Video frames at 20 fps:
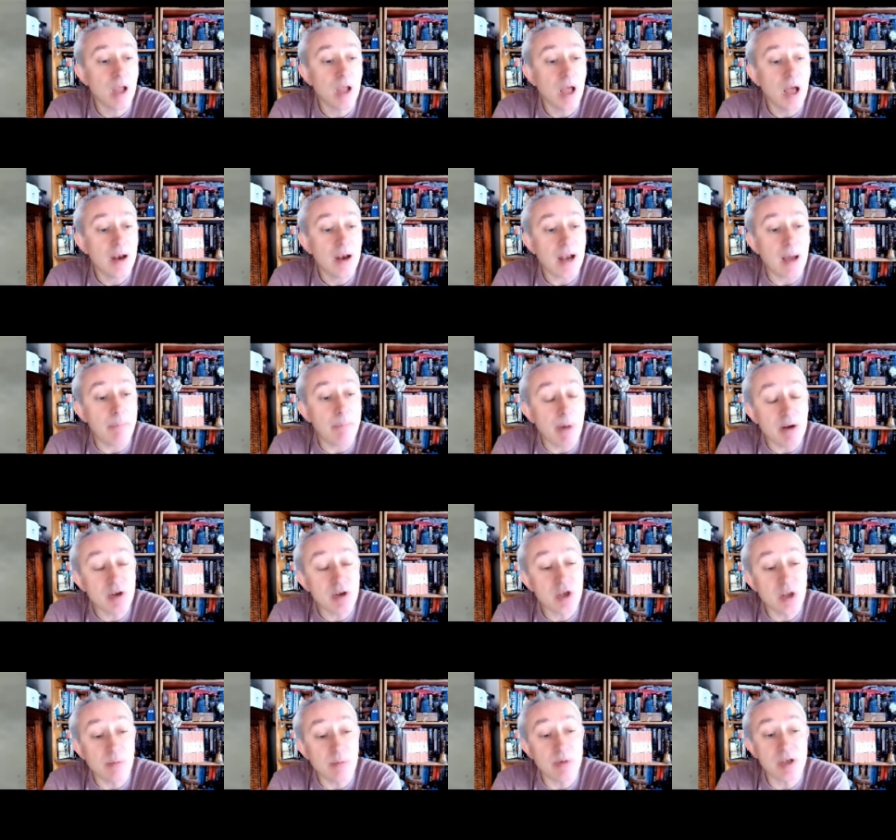Now, most
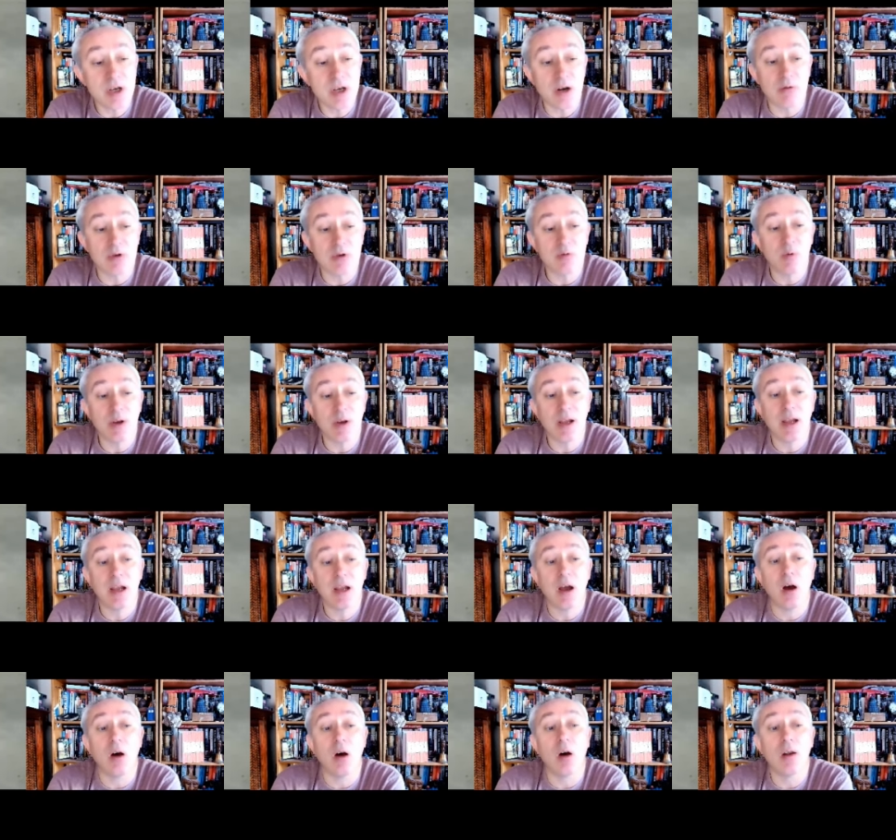of the materials we
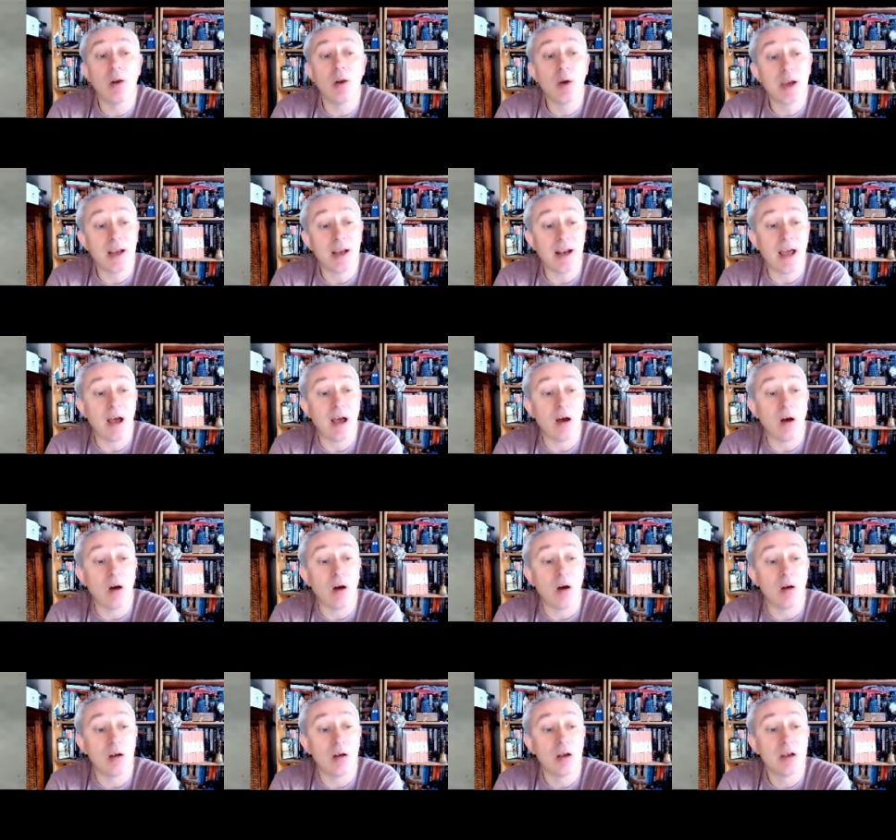are looking at
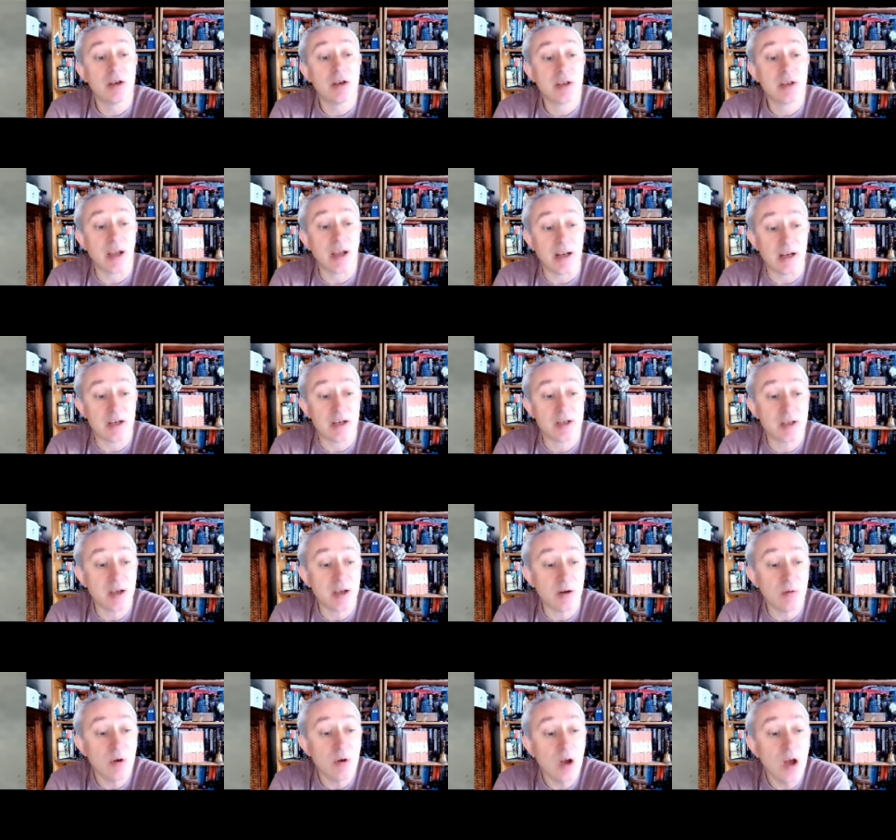are stainless
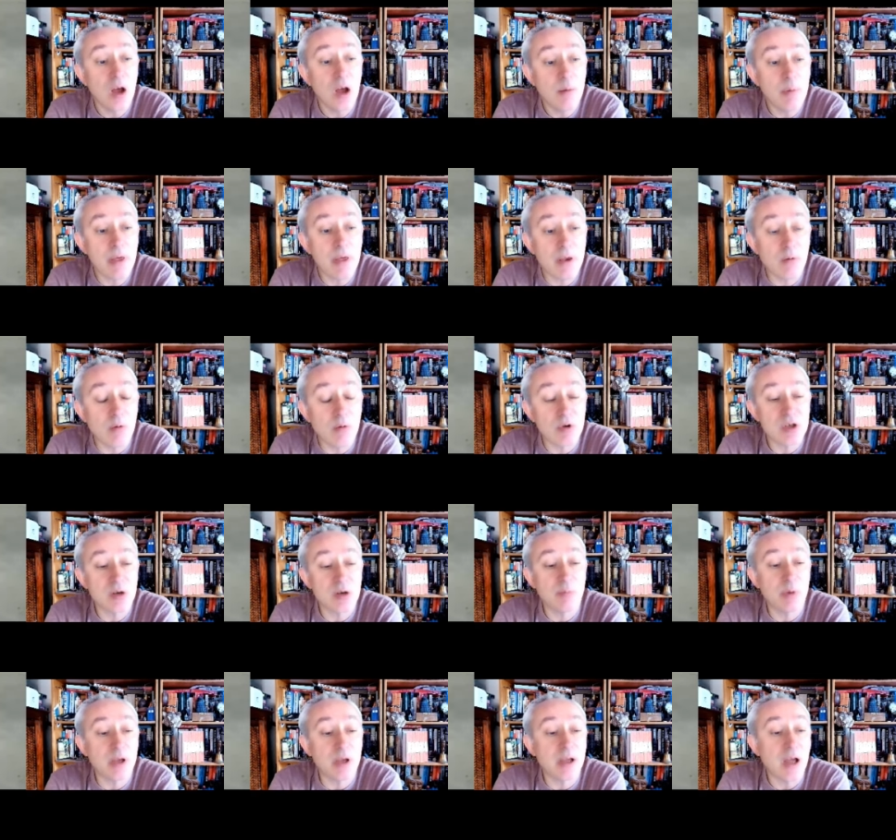steel, but there will also
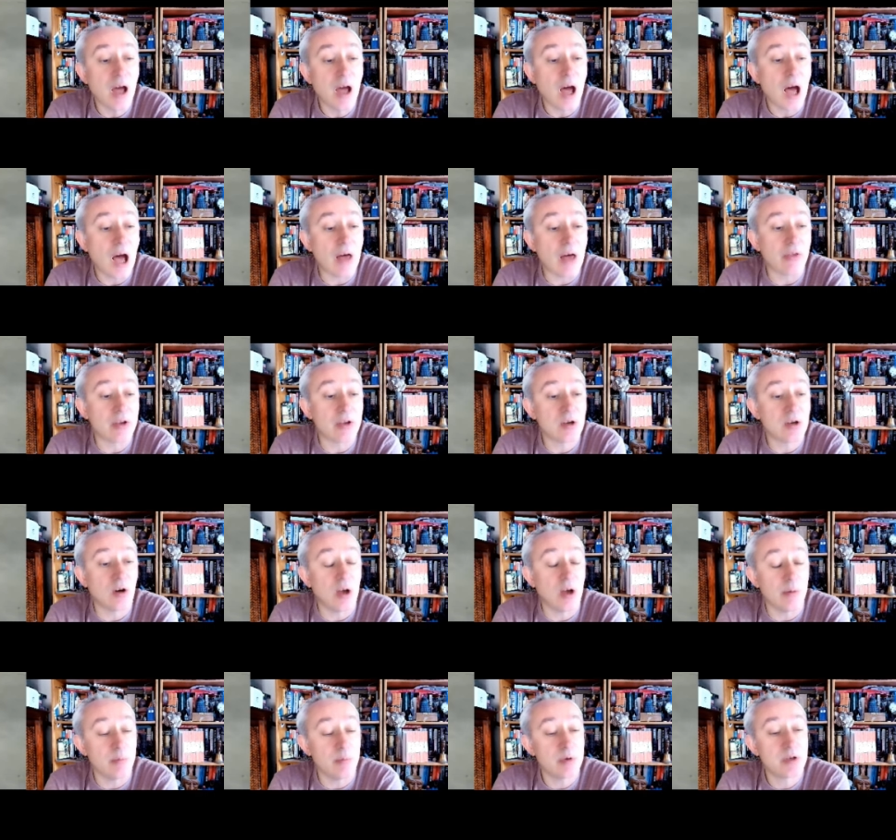be other
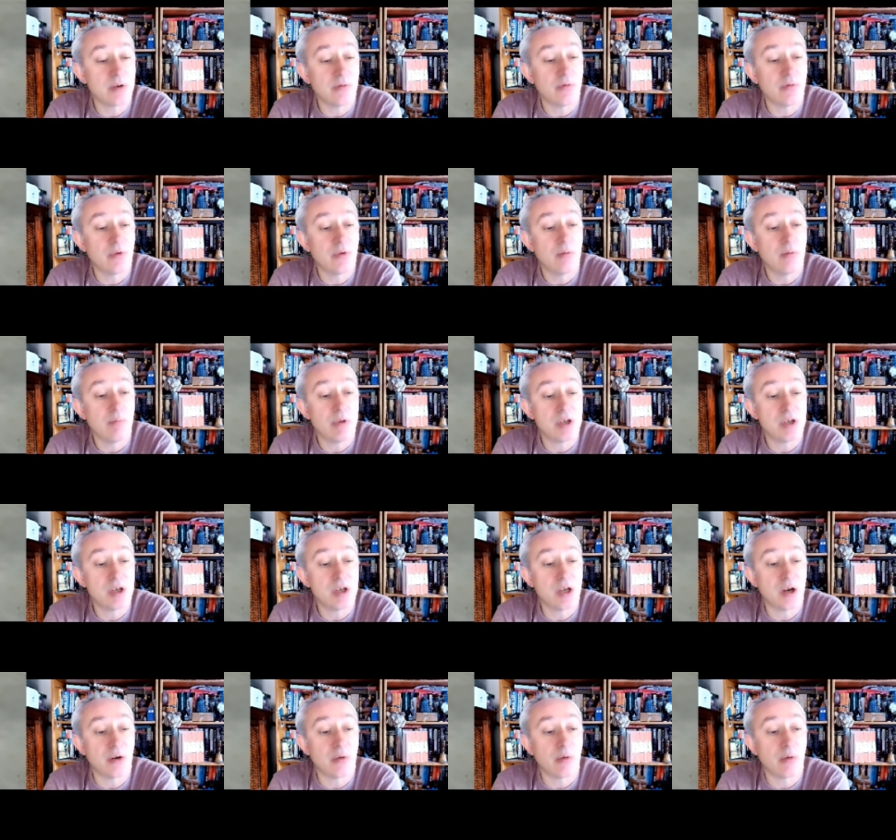types of
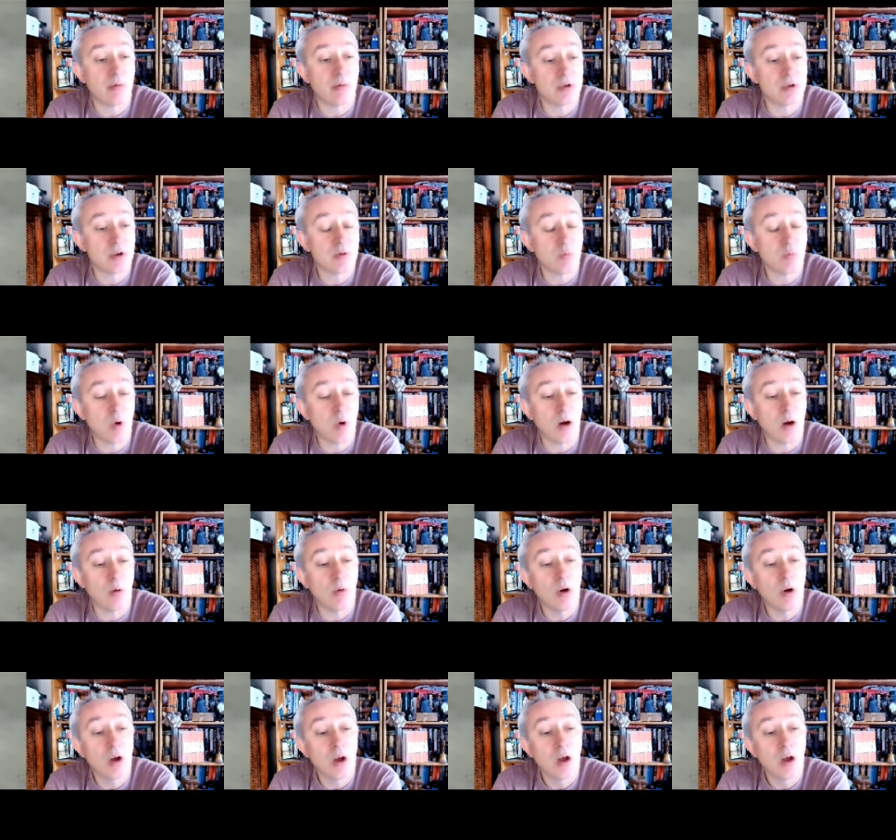materials as well,
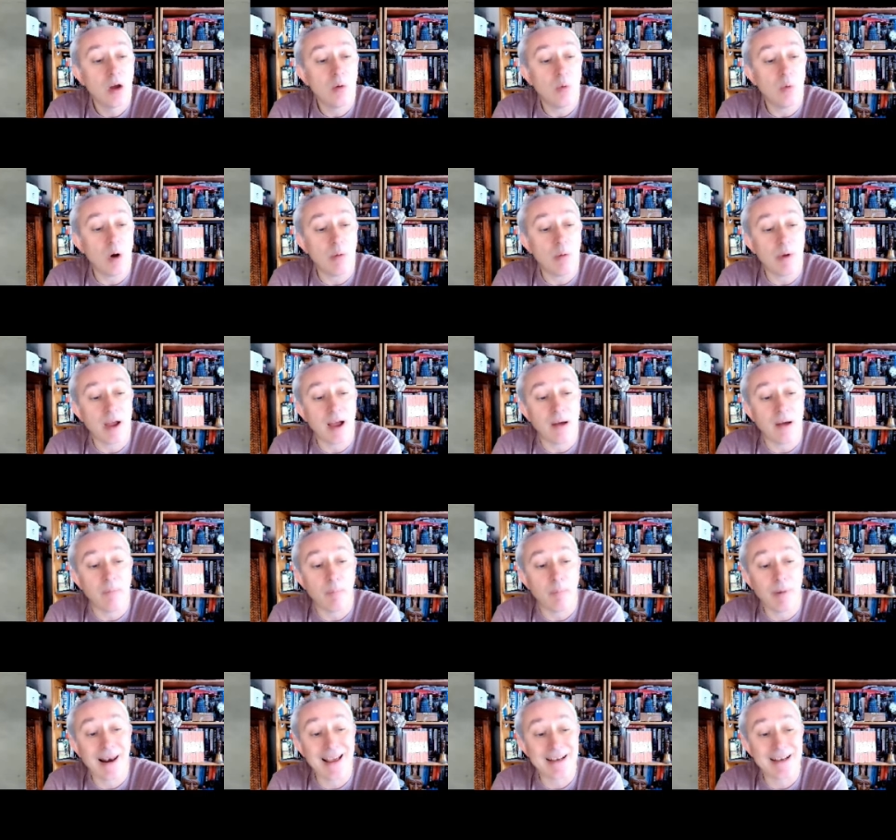where we have
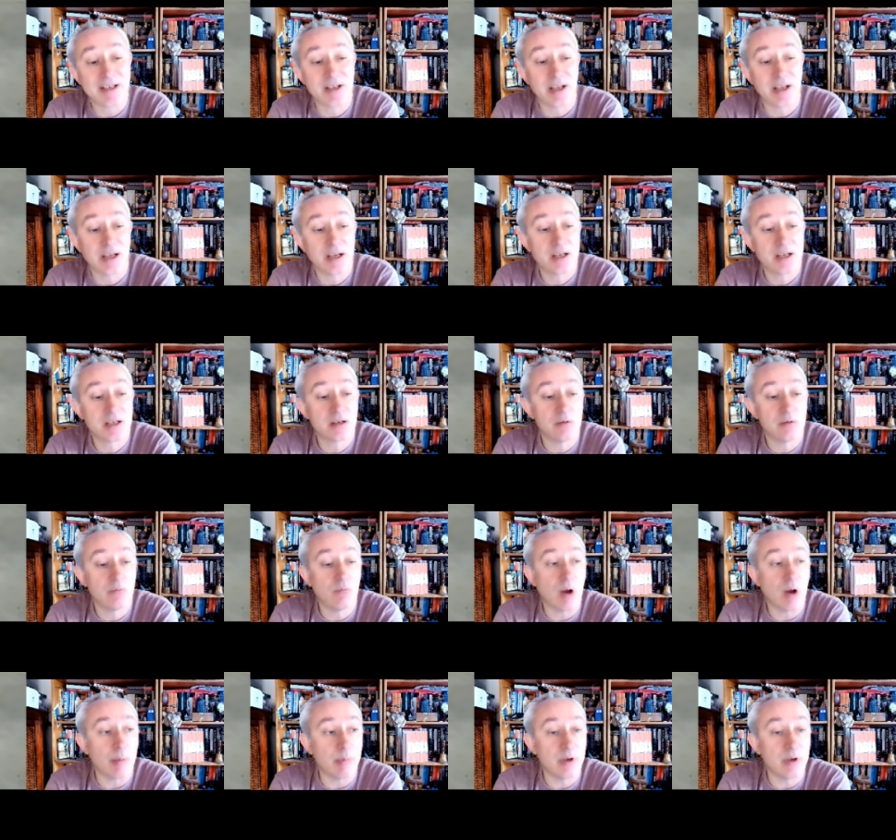plastics and
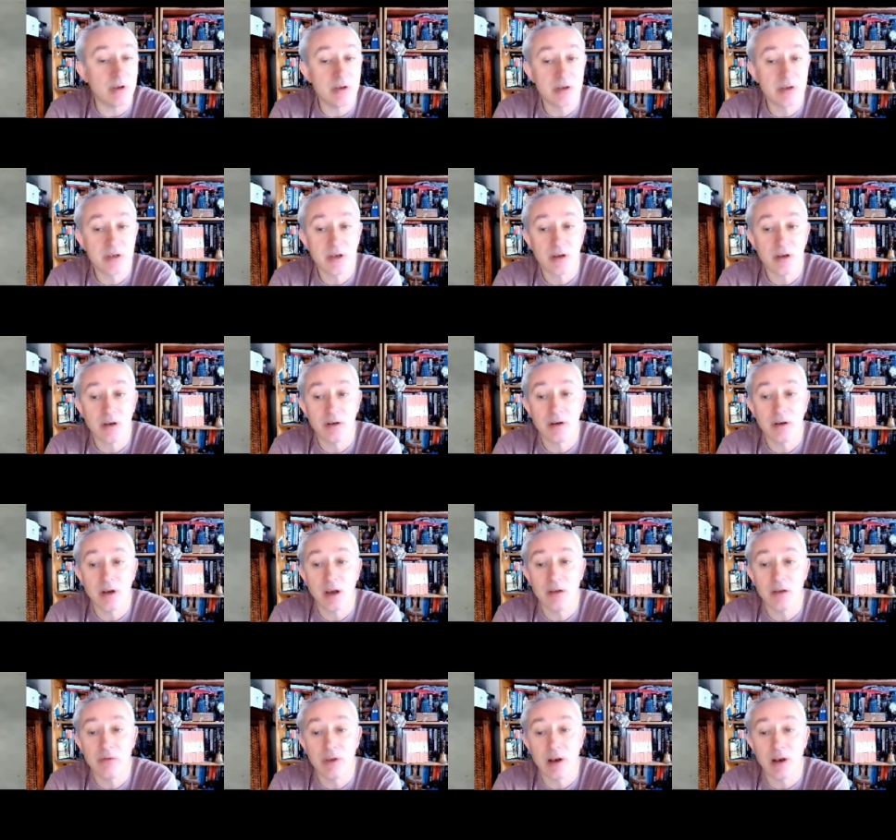rubbers
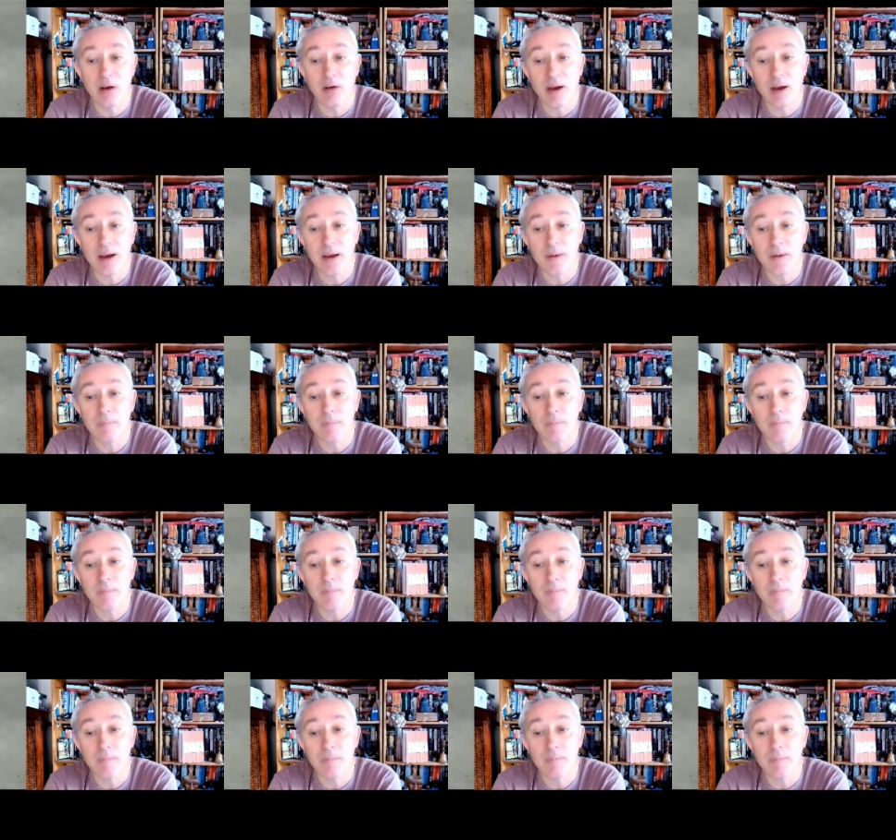and the like.